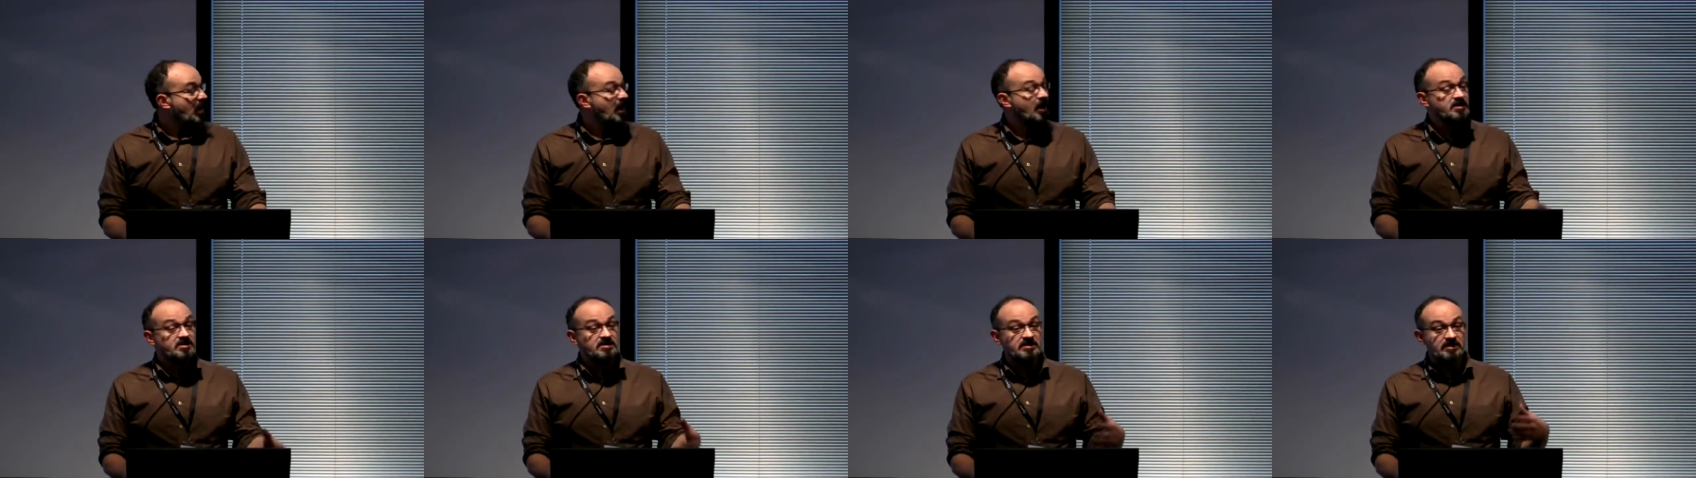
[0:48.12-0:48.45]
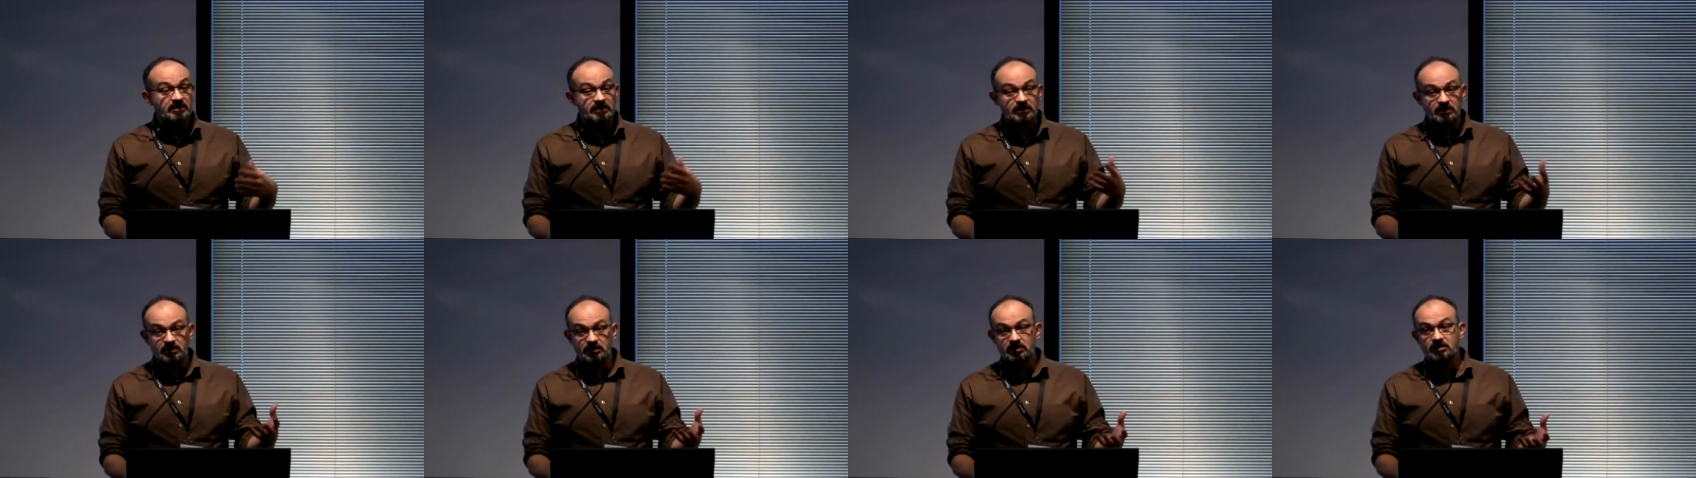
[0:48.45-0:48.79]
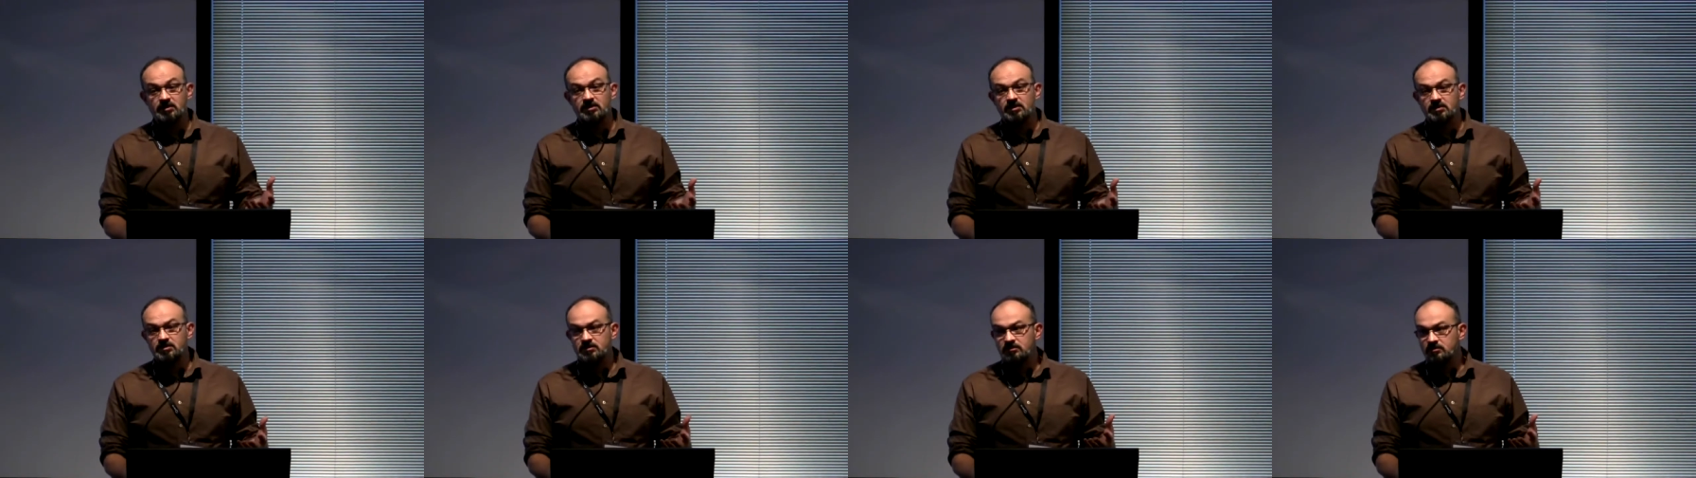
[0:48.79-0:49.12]

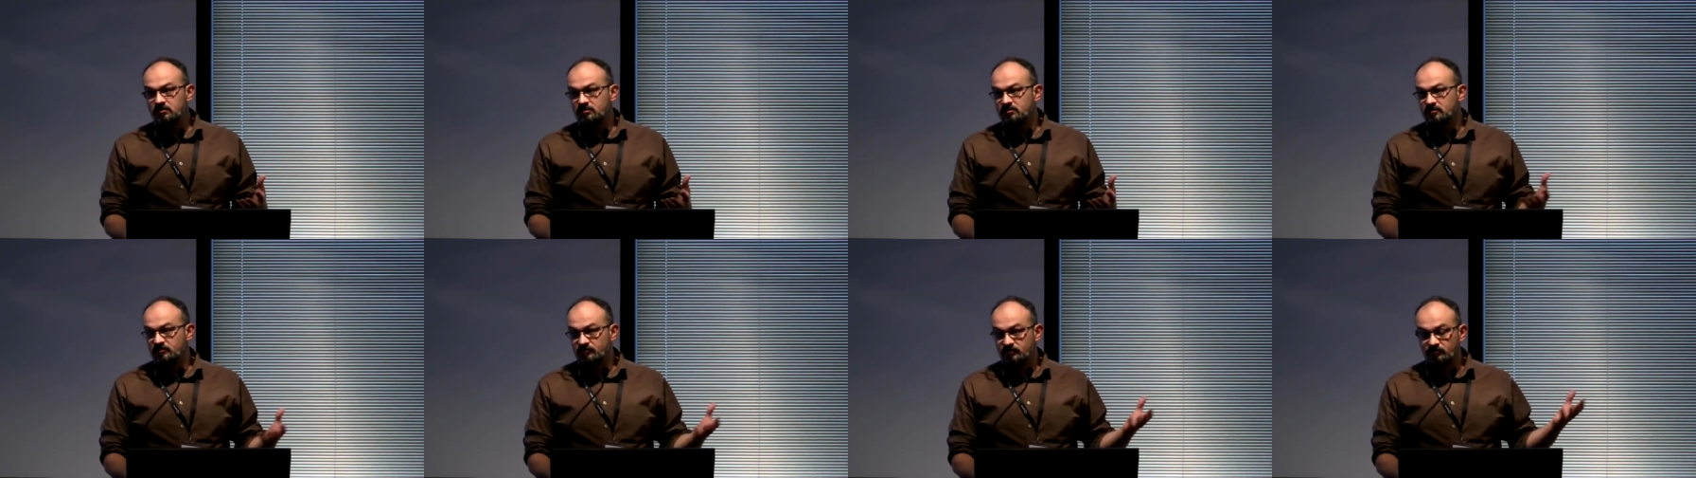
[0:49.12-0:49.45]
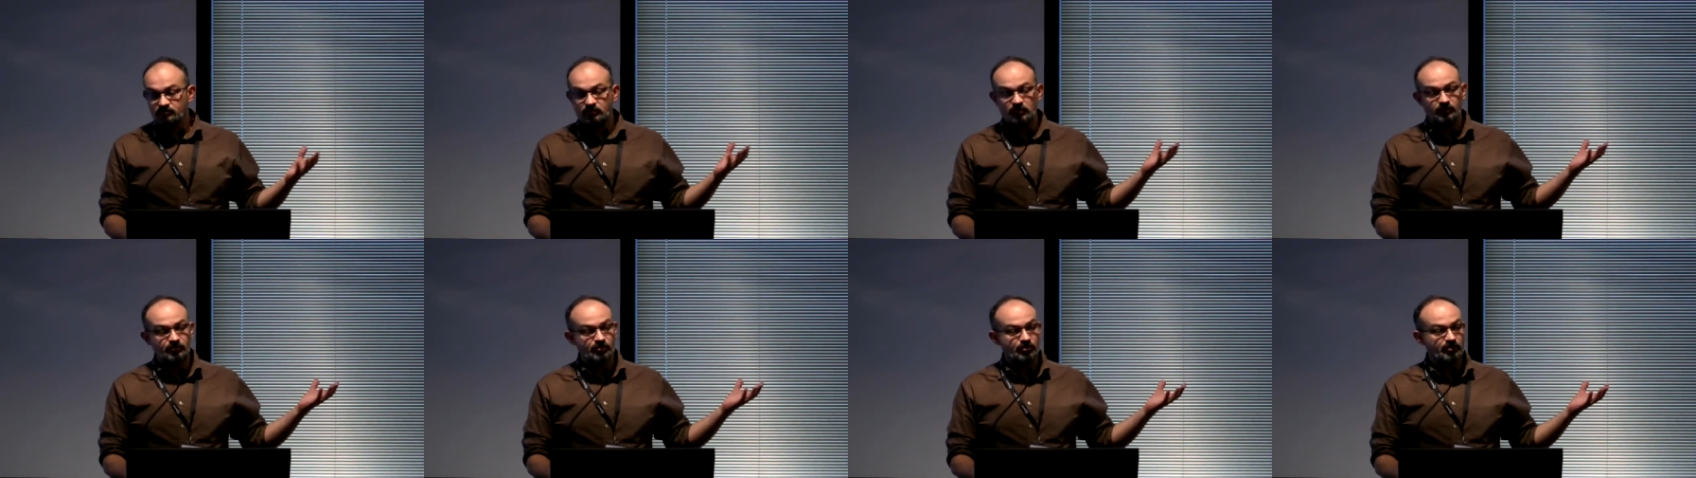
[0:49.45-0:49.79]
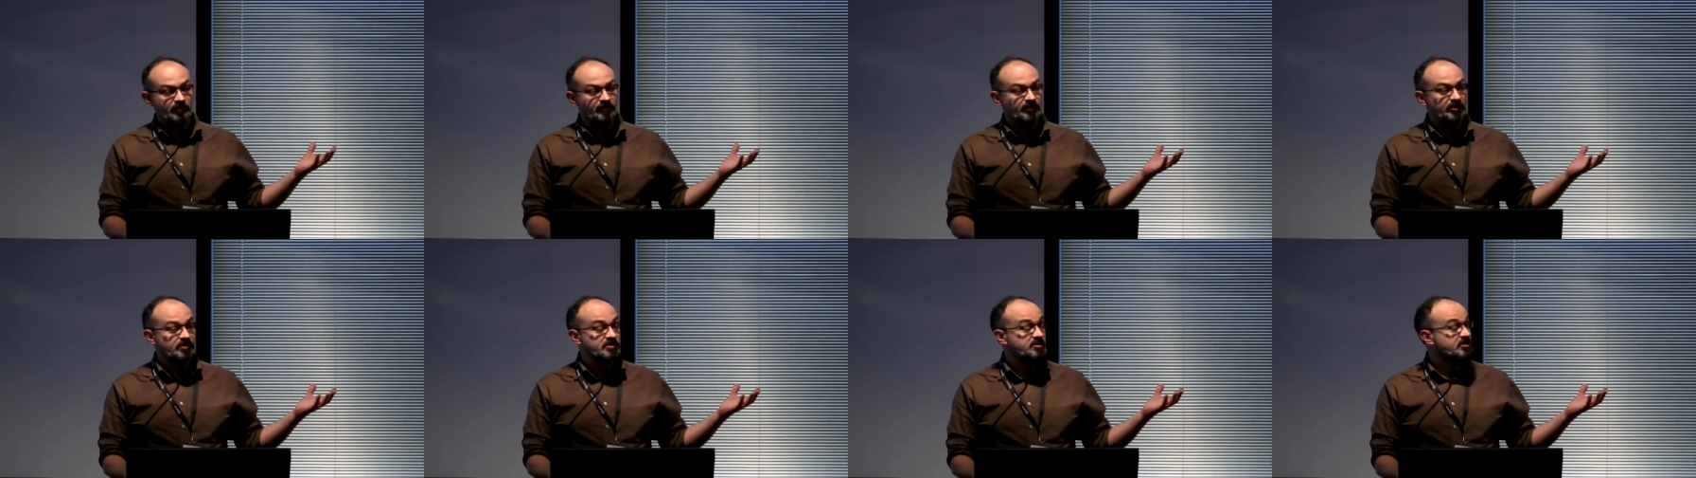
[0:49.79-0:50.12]
ICT for the
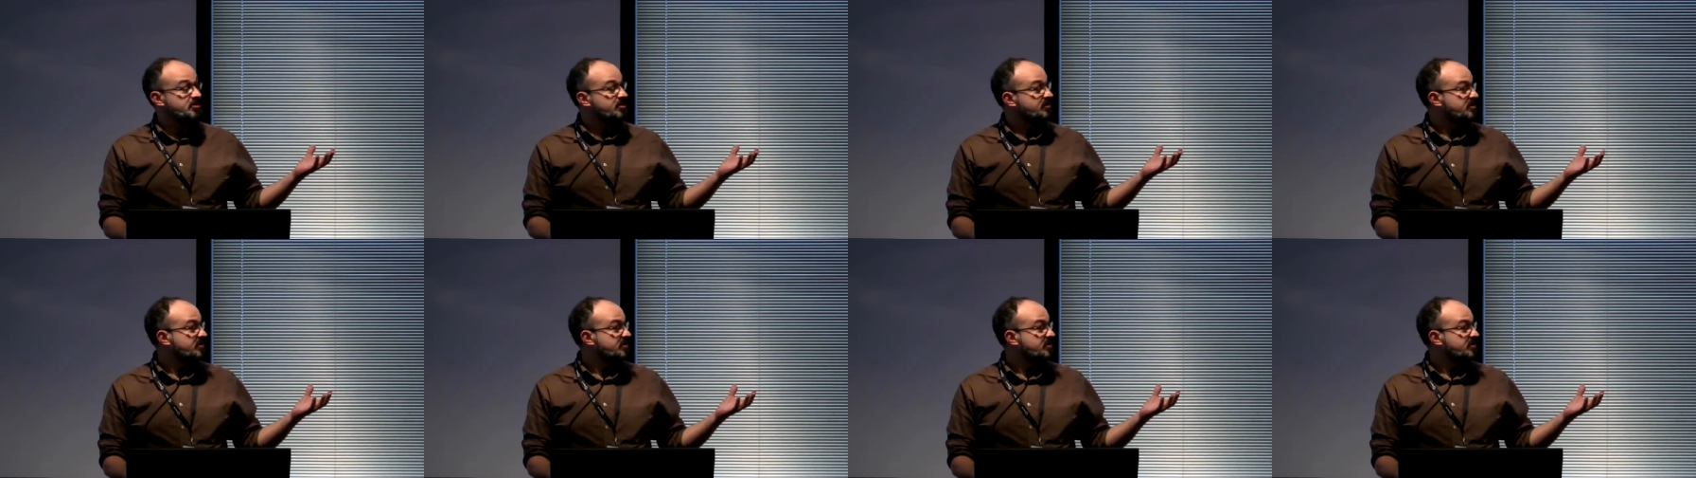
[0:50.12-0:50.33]
University